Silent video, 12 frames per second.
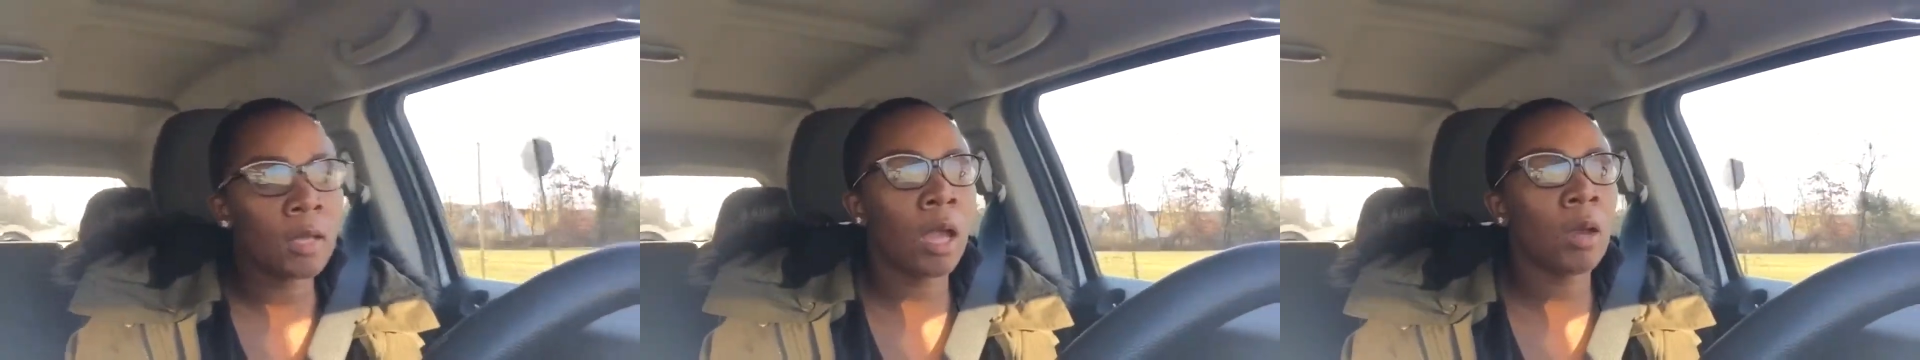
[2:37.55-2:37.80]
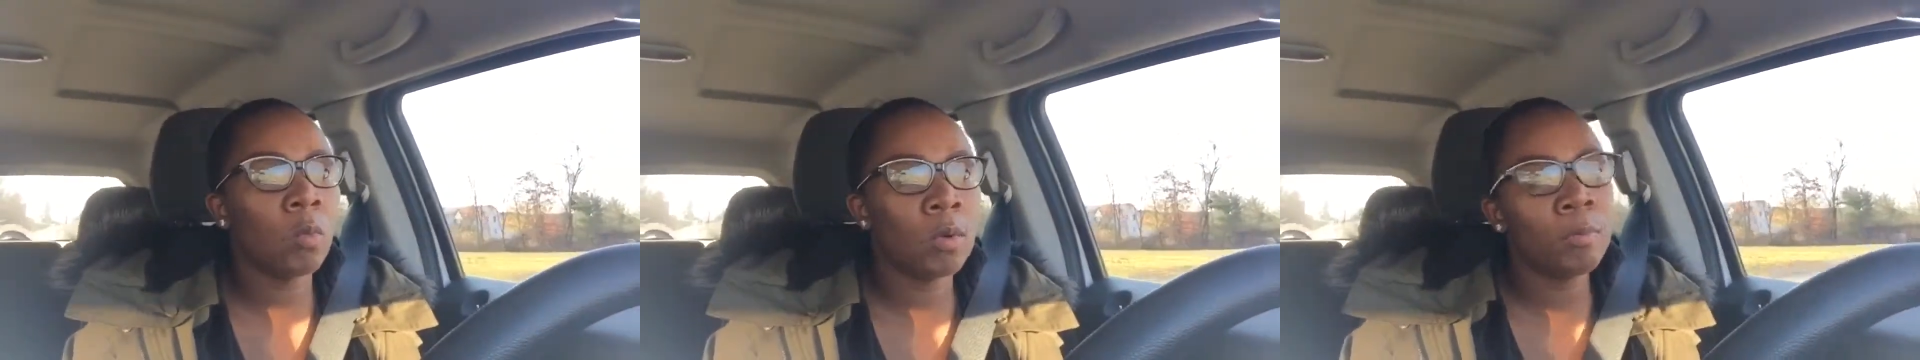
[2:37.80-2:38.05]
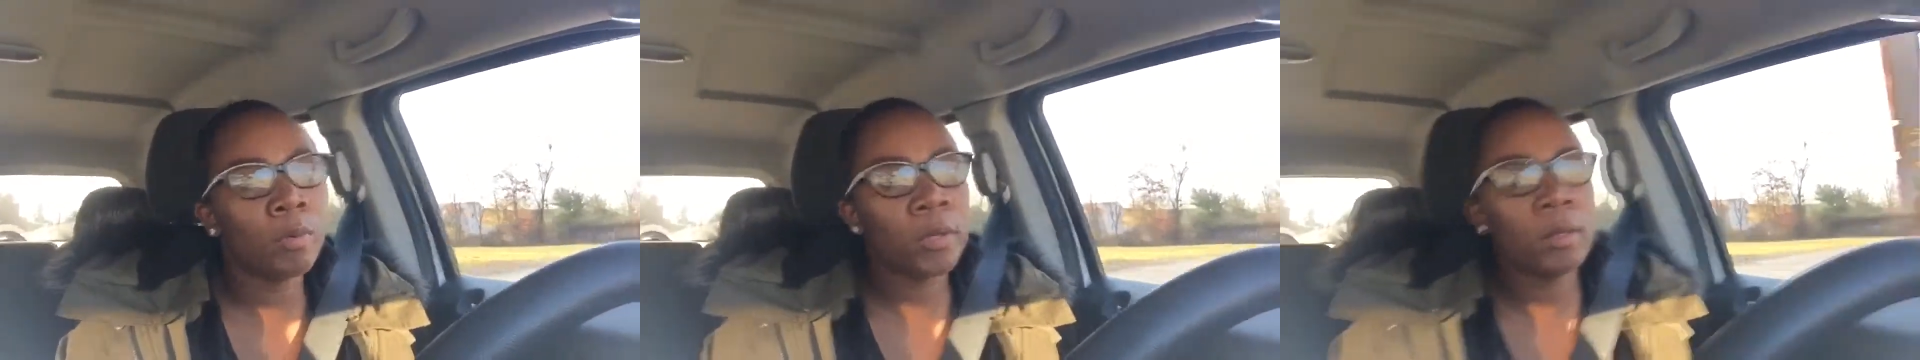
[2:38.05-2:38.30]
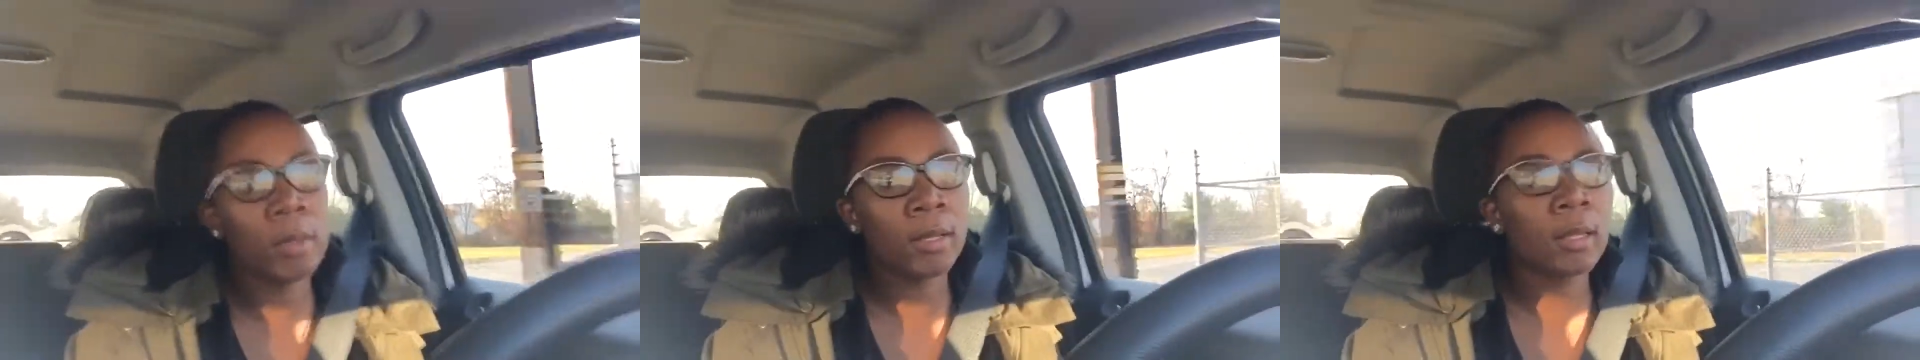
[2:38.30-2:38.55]
At one
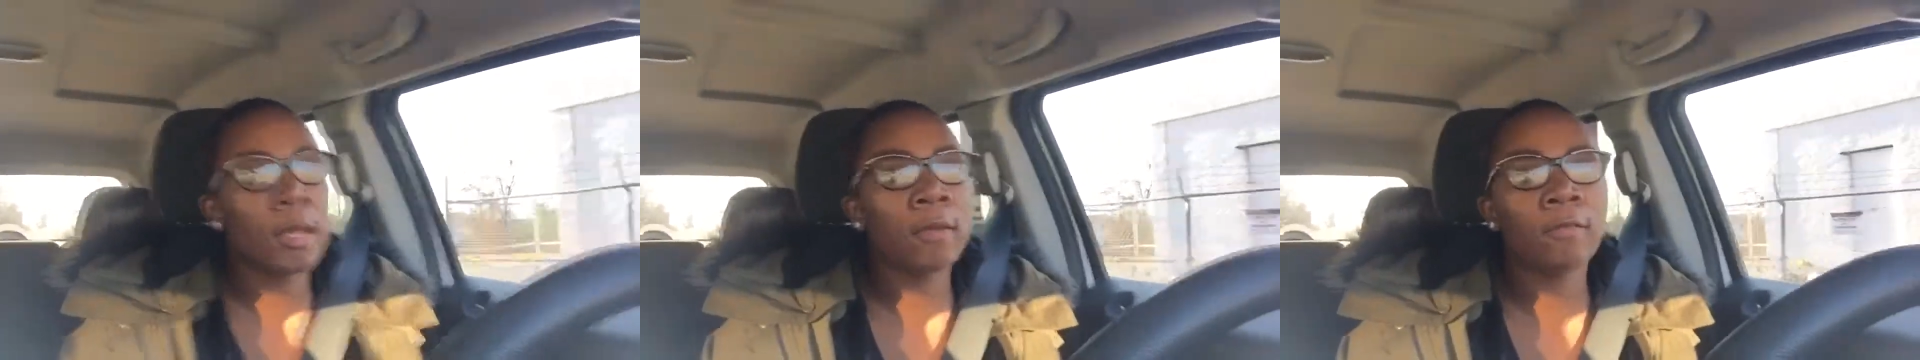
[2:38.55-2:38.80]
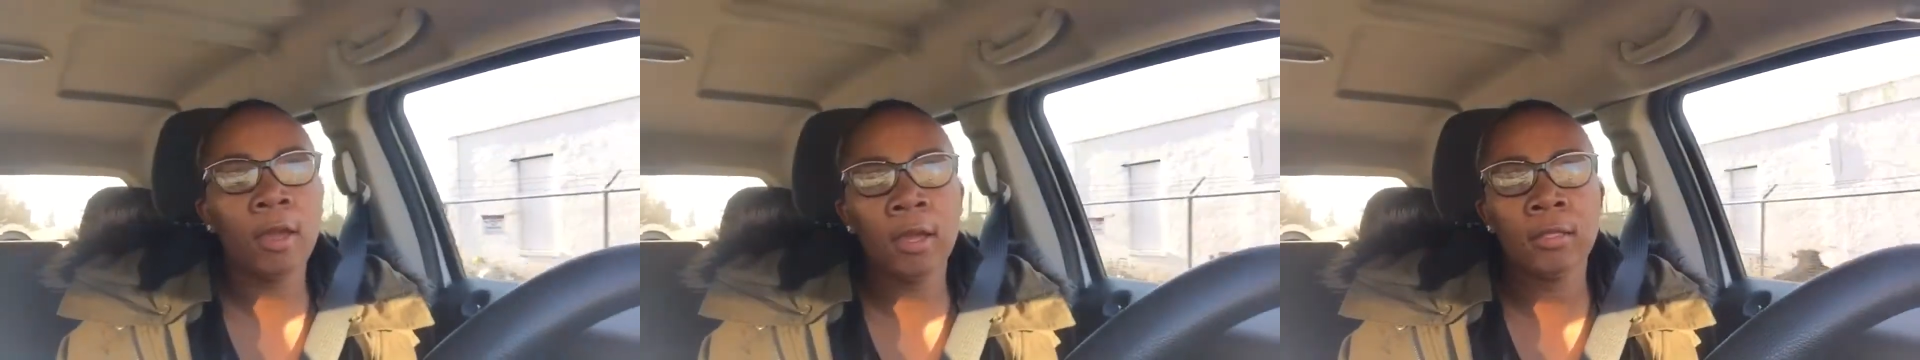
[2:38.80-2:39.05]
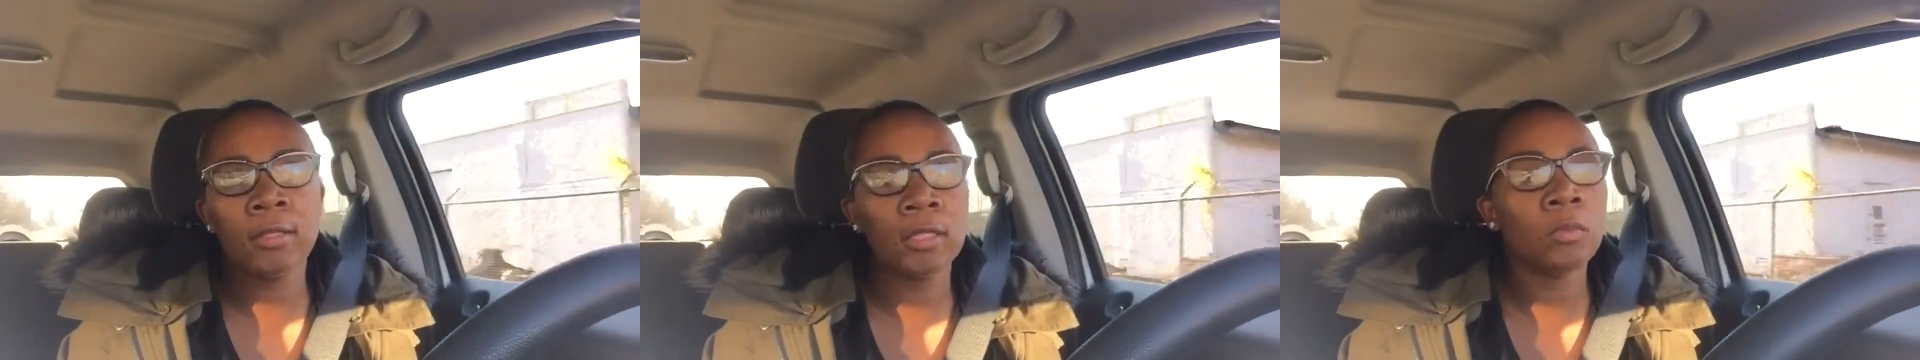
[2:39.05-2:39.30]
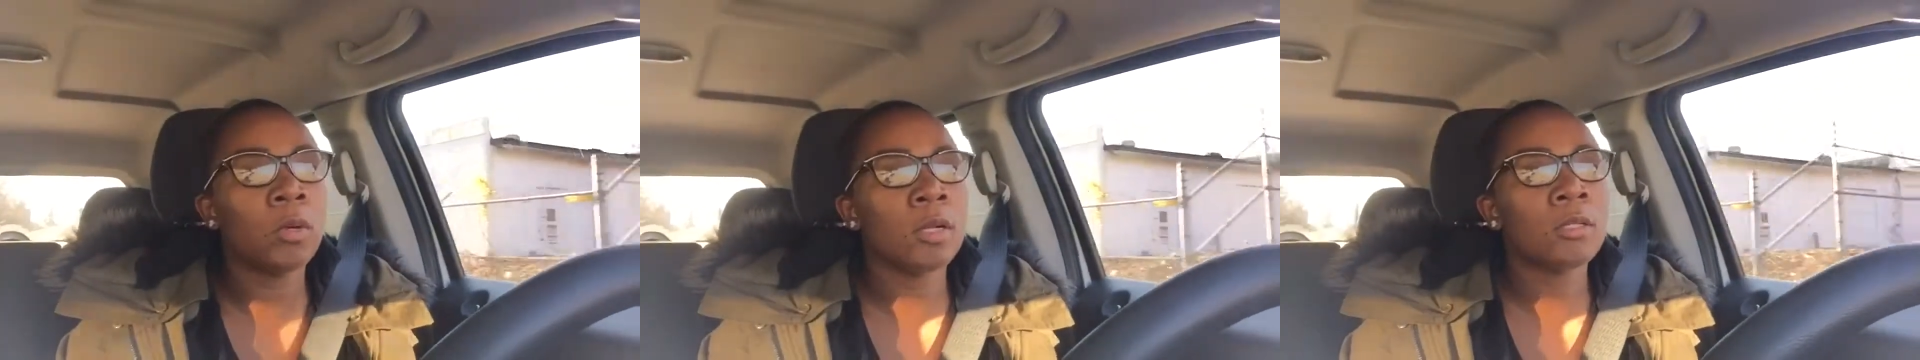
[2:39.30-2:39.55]
point in my life, I
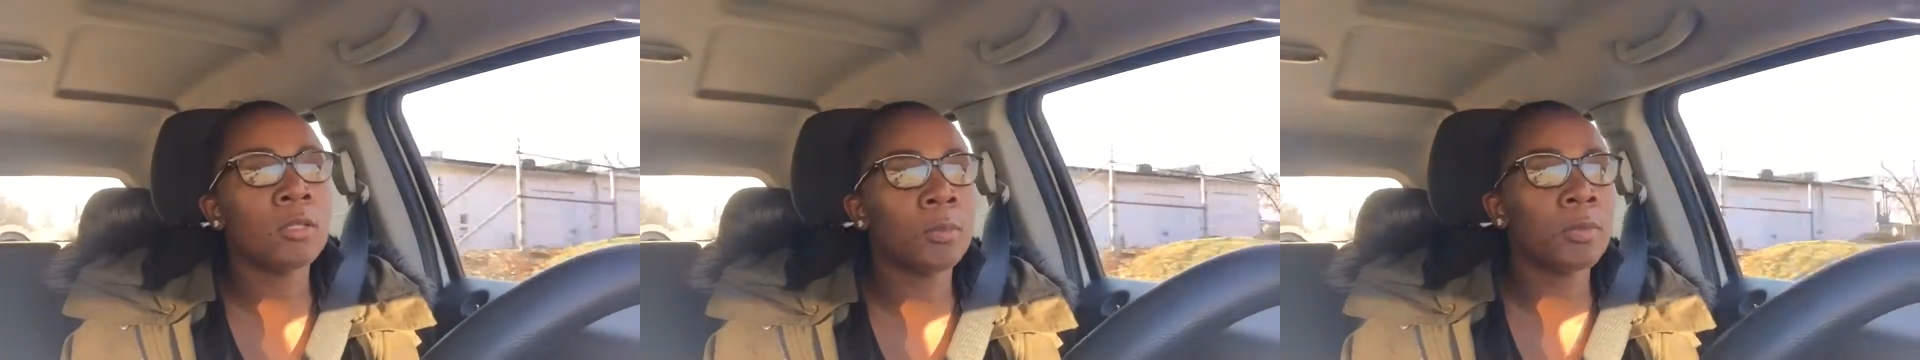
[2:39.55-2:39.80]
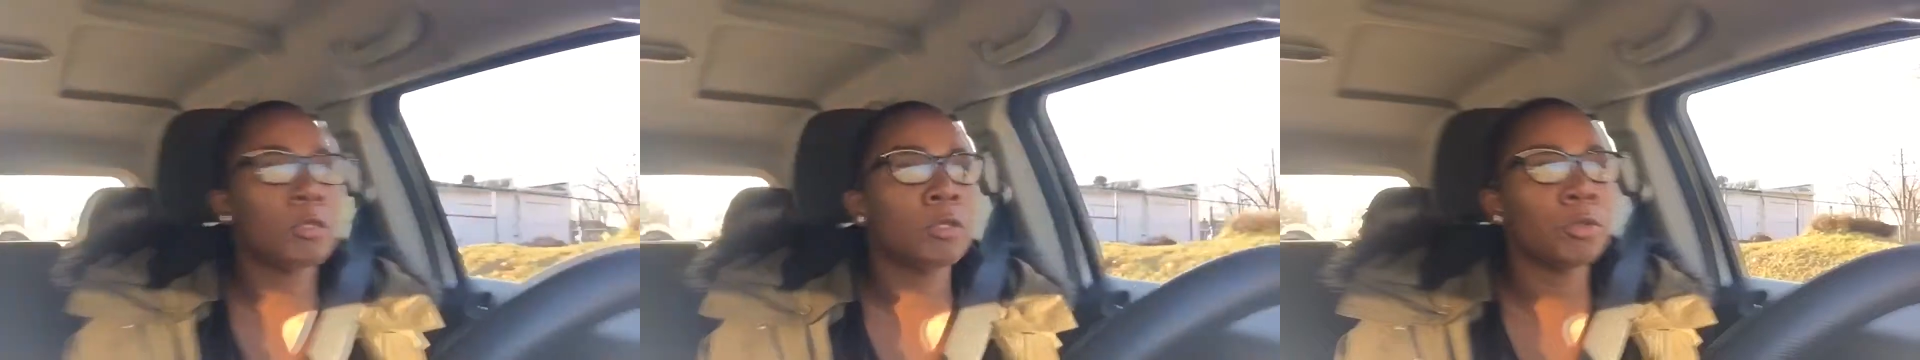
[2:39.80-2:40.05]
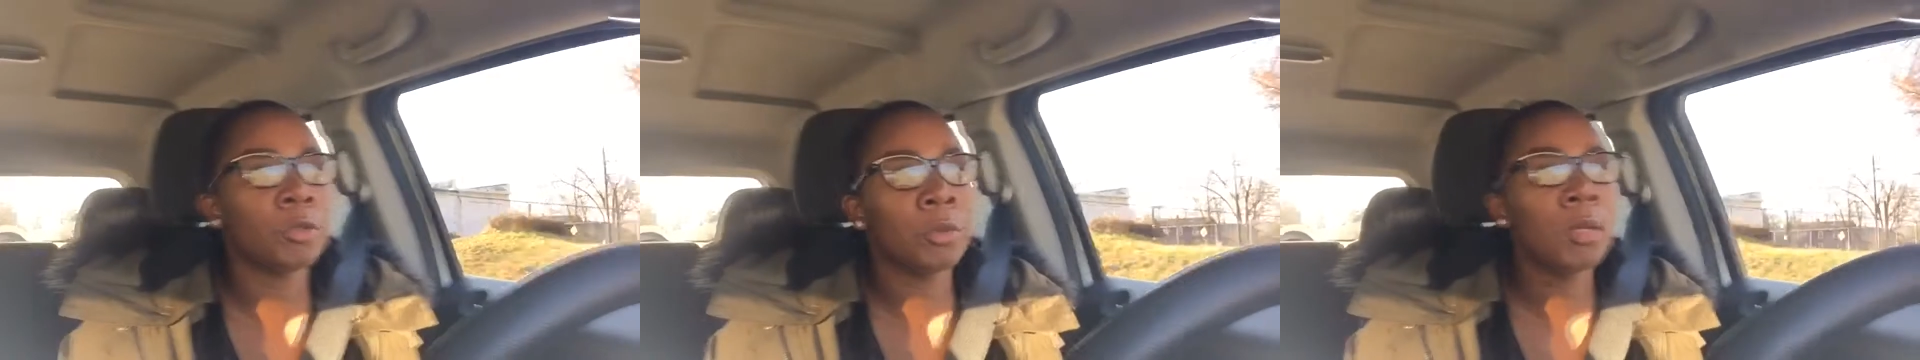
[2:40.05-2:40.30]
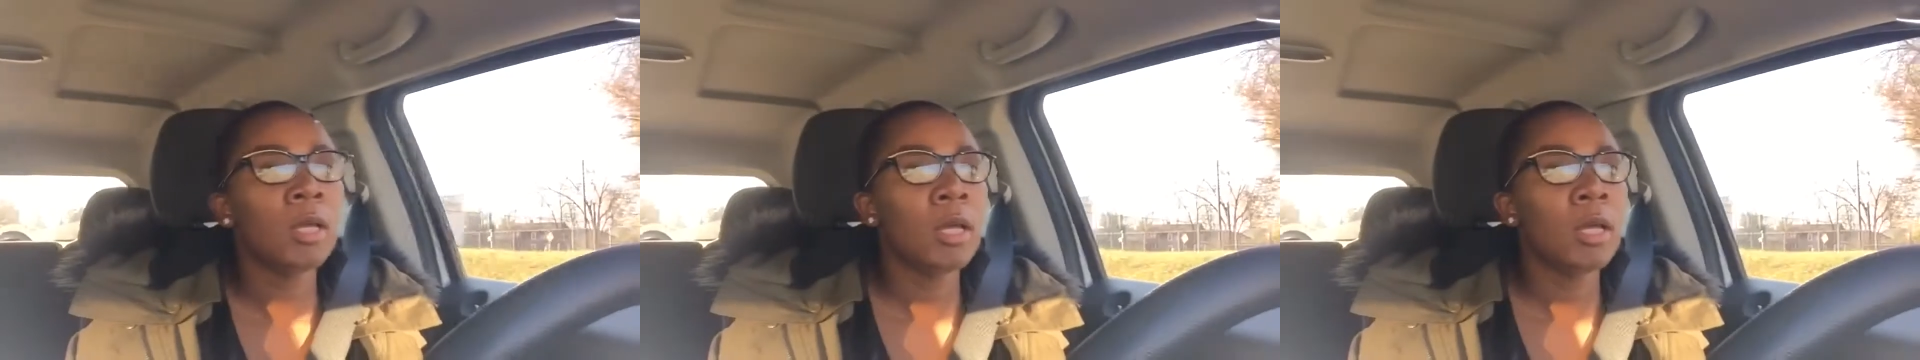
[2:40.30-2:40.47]
did wanted to pursue